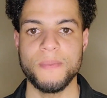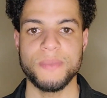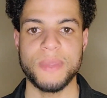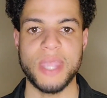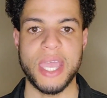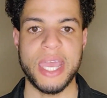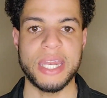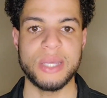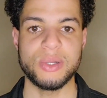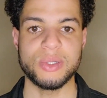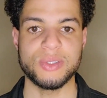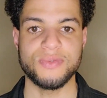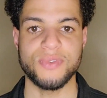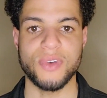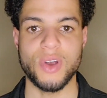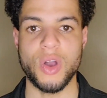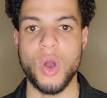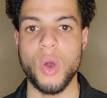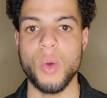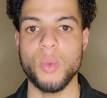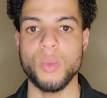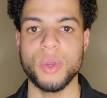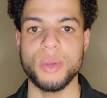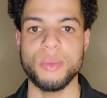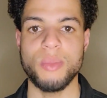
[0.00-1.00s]
and it was for
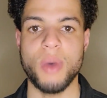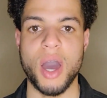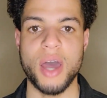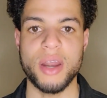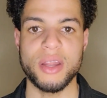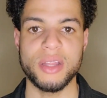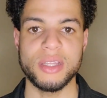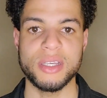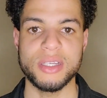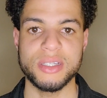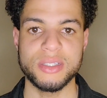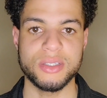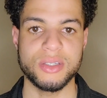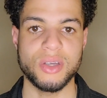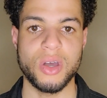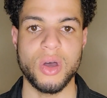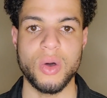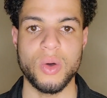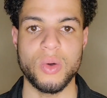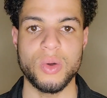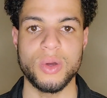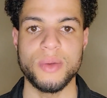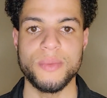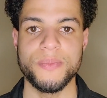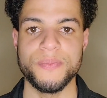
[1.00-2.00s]
home remodeling
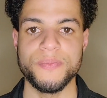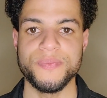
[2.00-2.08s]
so